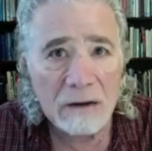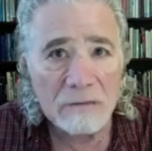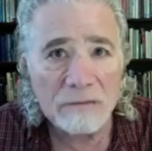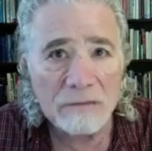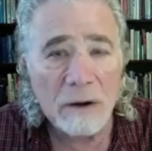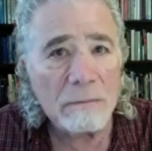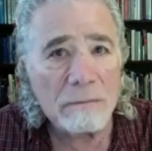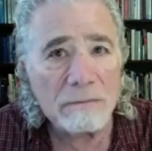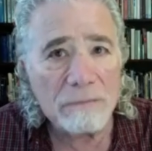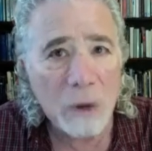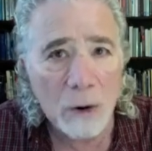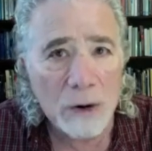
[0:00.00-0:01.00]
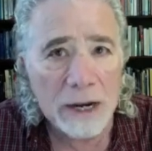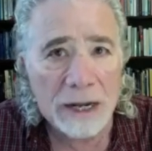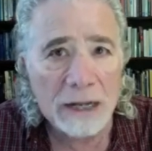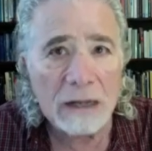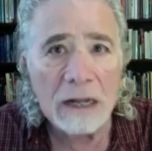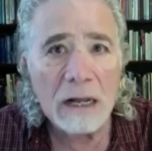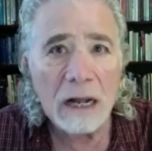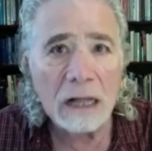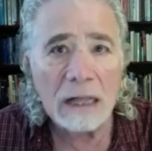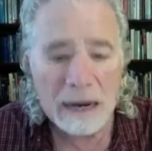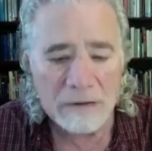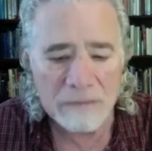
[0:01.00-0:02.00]
from earning a
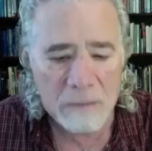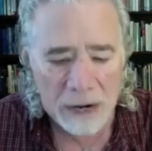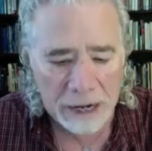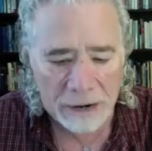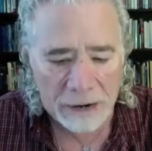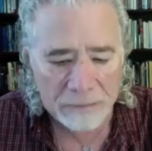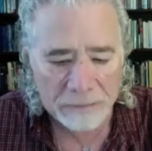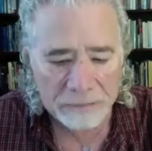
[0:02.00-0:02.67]
lot of money.